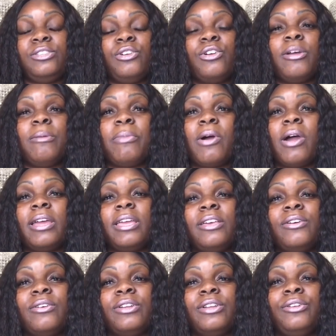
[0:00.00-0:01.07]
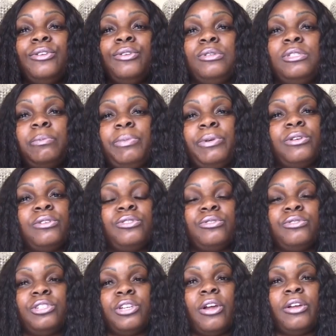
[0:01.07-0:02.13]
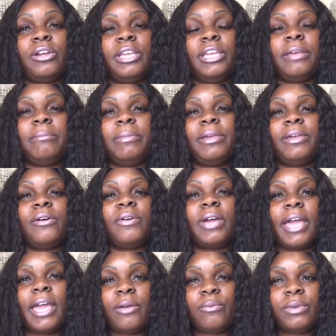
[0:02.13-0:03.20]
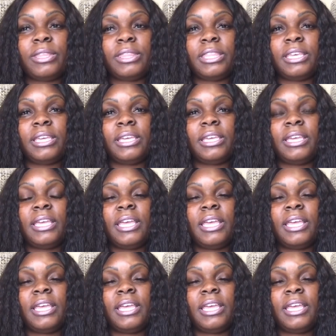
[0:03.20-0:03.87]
You're embarking on a new spiritual journey and be okay with it